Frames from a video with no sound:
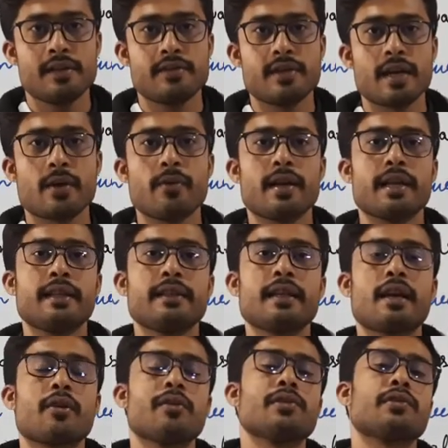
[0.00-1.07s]
In
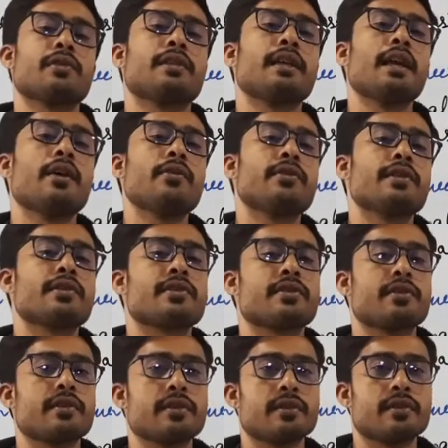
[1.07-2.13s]
that also they have
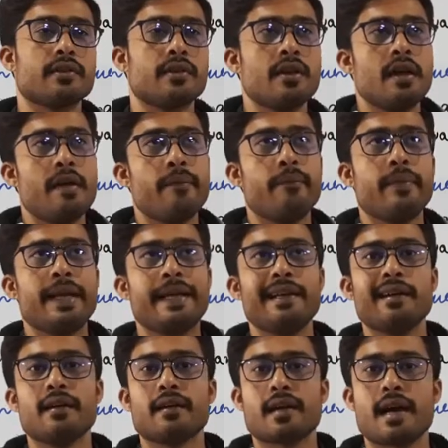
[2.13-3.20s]
just
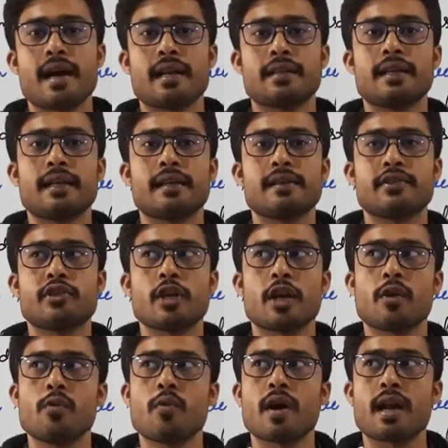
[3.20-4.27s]
made a car, that is
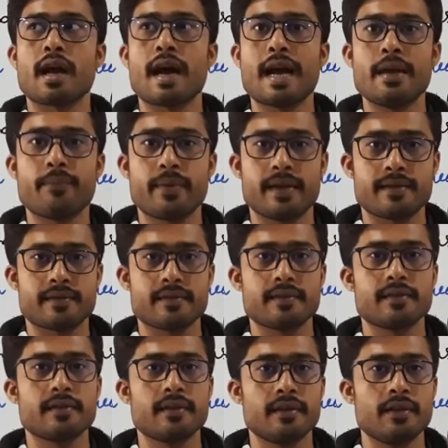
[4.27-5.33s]
Jaguar I-Pace.
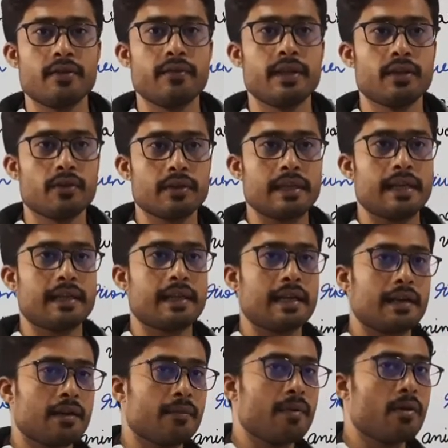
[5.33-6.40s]
We know
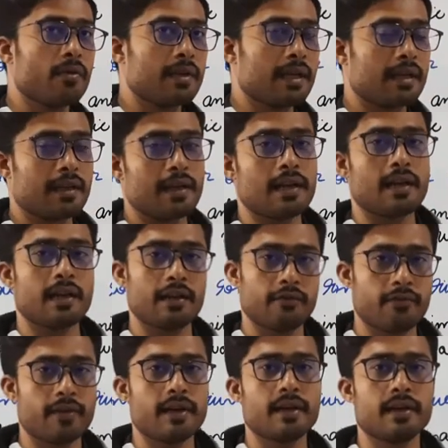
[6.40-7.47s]
that about that car.
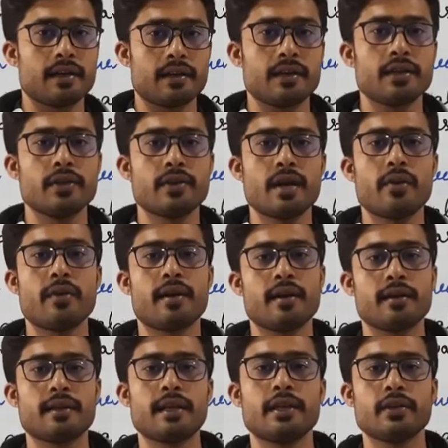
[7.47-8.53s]
If you have
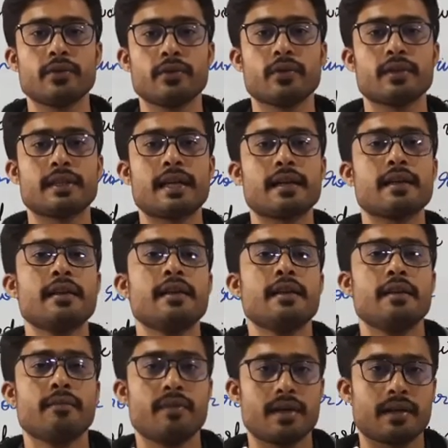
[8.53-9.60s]
heard, then you know that.
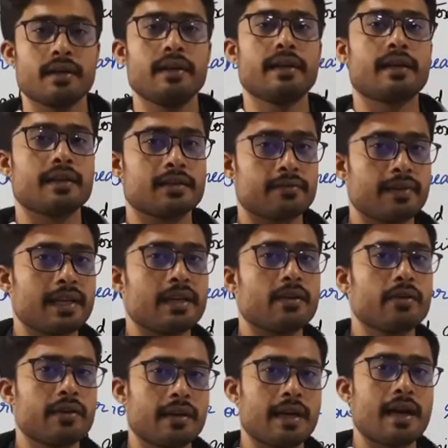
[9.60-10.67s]
But it is very
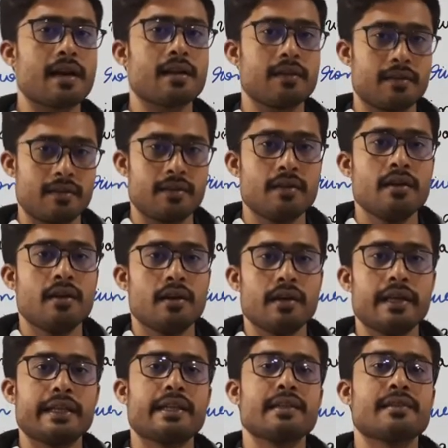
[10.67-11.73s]
good car.
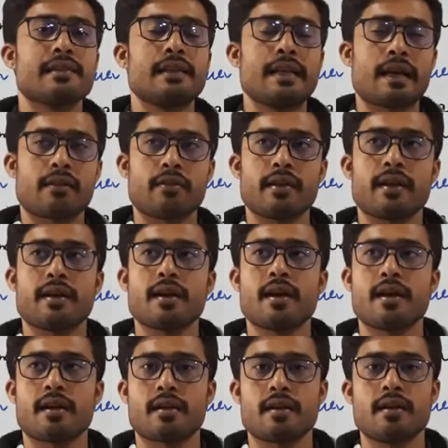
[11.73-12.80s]
It is electric
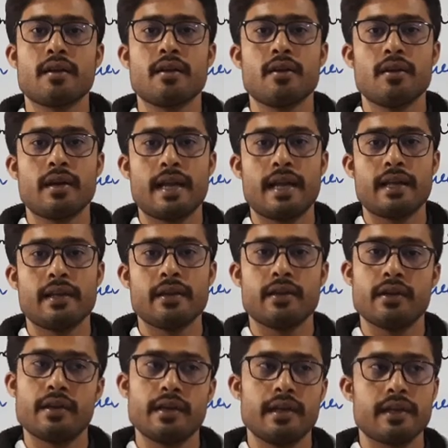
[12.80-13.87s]
car, and
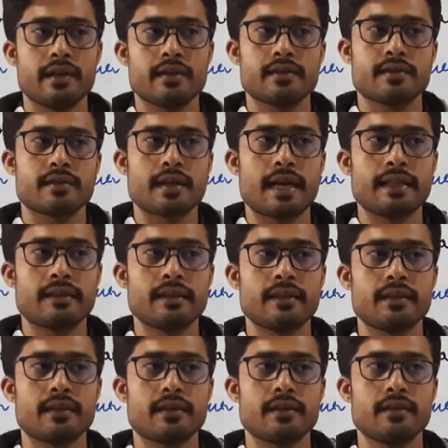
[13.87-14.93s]
it is, I
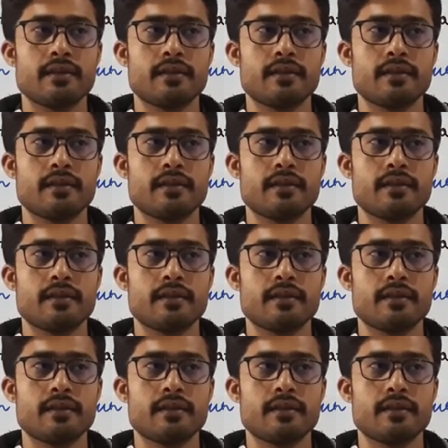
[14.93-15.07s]
think,